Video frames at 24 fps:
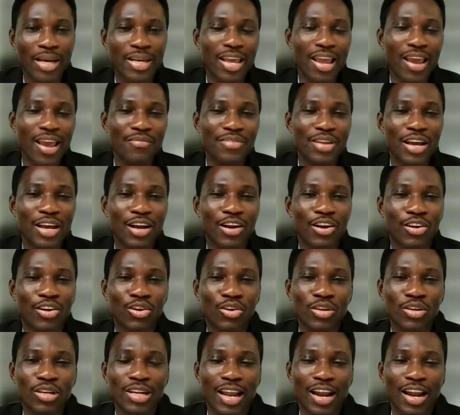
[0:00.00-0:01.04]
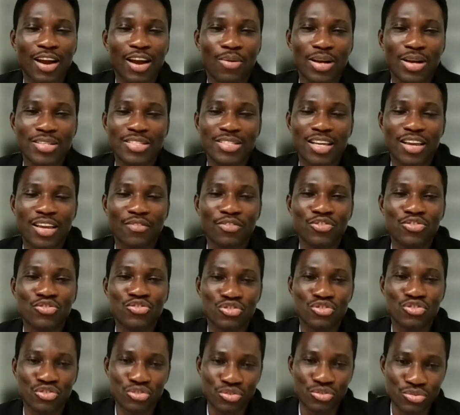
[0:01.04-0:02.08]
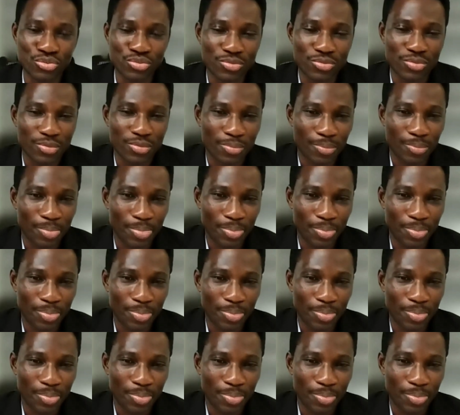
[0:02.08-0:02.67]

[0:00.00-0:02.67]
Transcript: But if the clothing allowance given to you